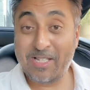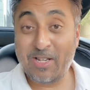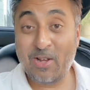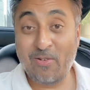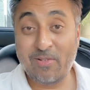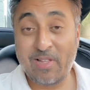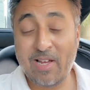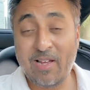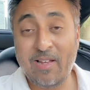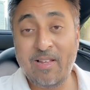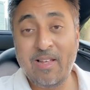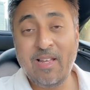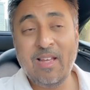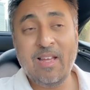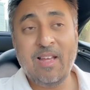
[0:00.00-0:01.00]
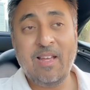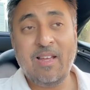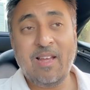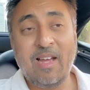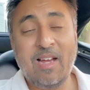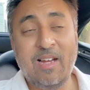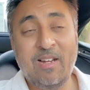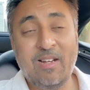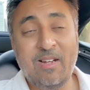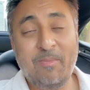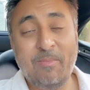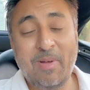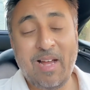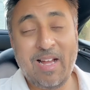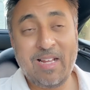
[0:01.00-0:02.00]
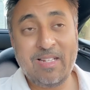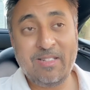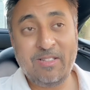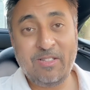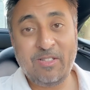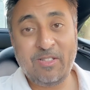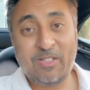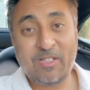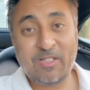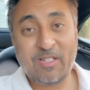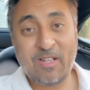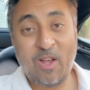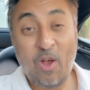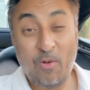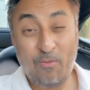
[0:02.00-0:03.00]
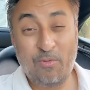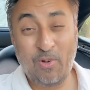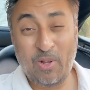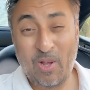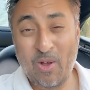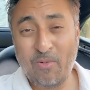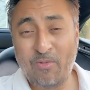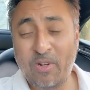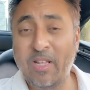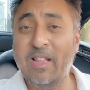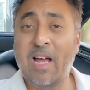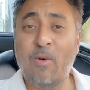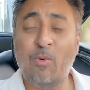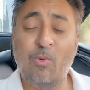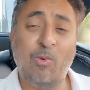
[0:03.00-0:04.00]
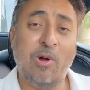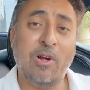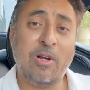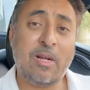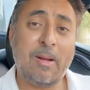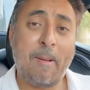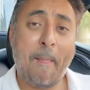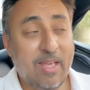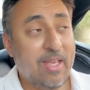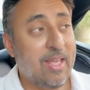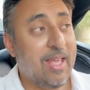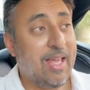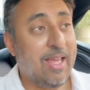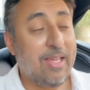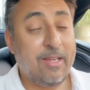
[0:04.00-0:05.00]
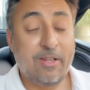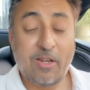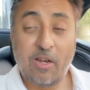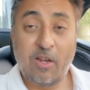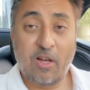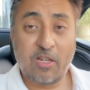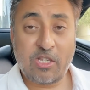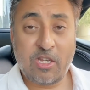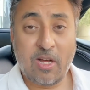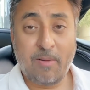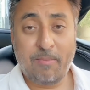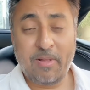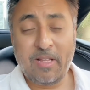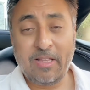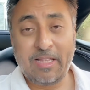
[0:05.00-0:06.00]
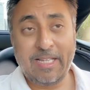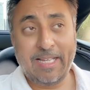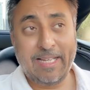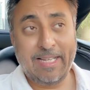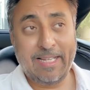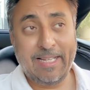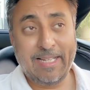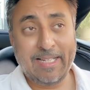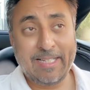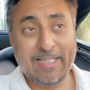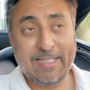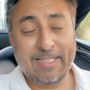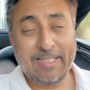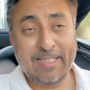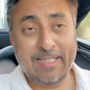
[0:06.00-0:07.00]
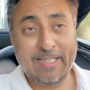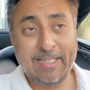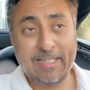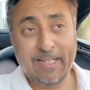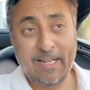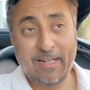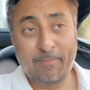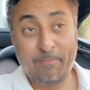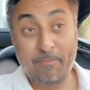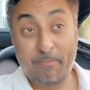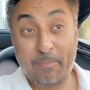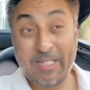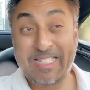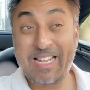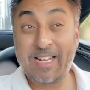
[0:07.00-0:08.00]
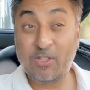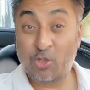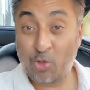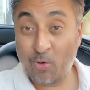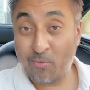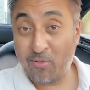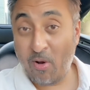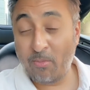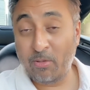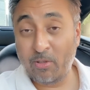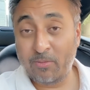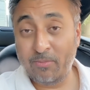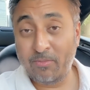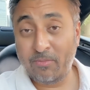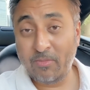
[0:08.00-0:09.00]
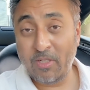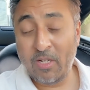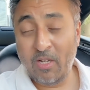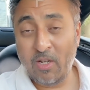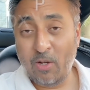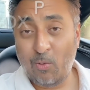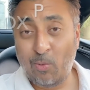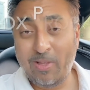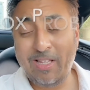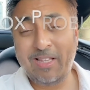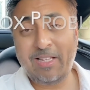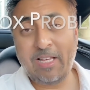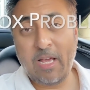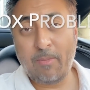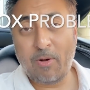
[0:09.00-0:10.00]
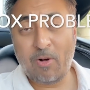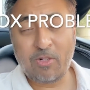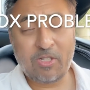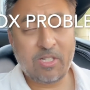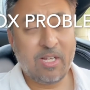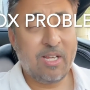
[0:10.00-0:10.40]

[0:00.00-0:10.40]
it over there, and hopefully that will work. And last up, the potential problem within the gearbox.